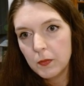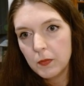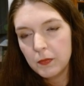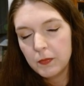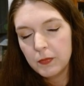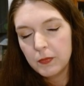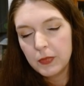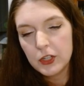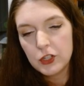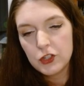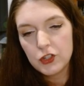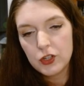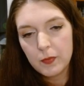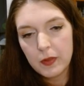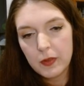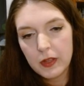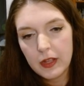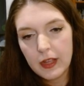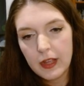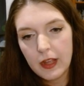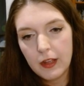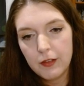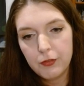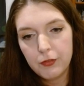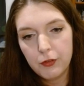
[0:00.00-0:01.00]
Bishop
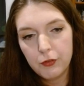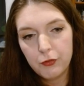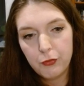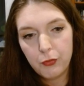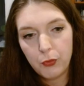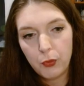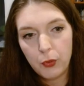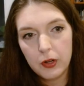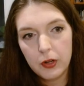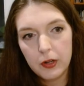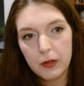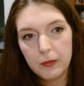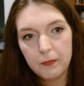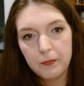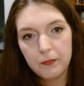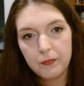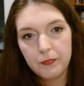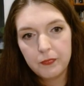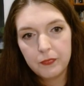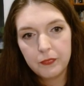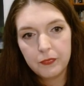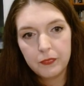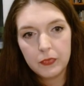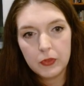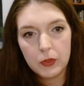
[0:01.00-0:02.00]
f4
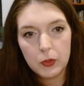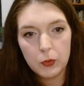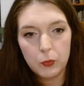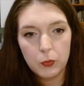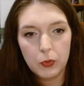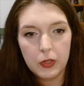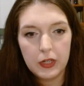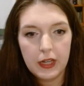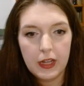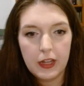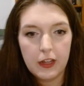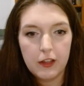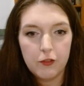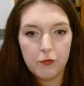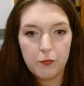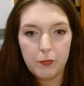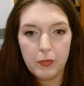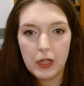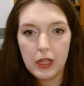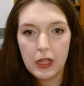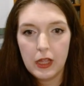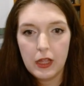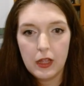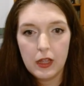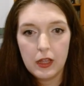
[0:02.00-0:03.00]
would have
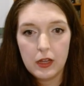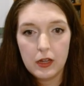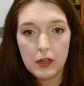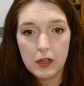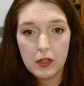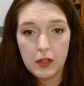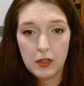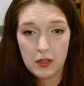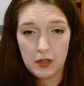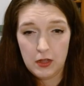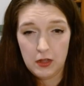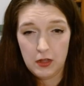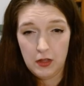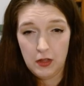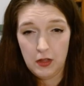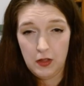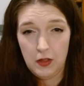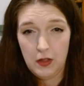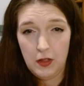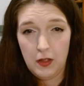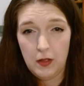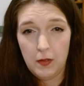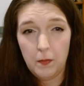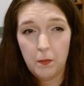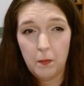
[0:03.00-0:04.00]
been
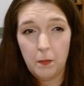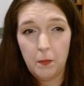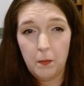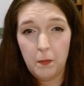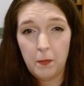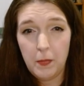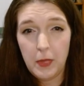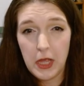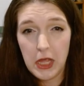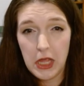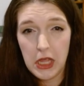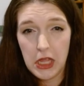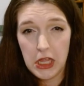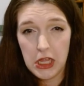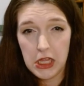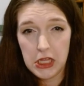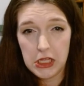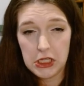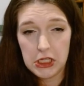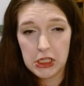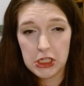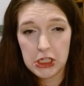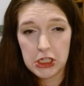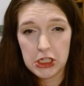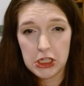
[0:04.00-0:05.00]

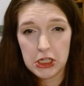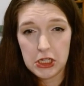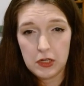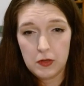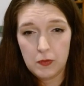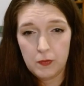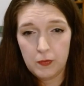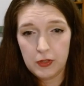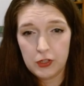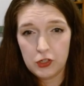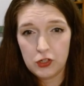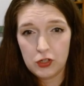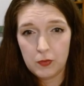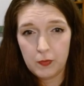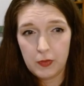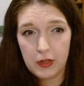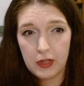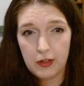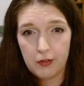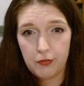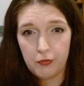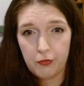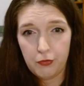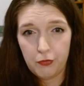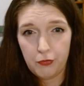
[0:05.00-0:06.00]
best. Bishop
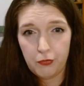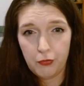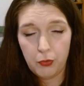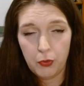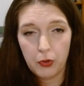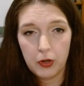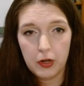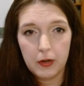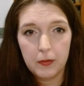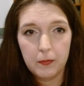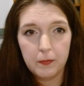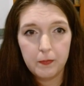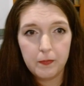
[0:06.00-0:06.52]
f4.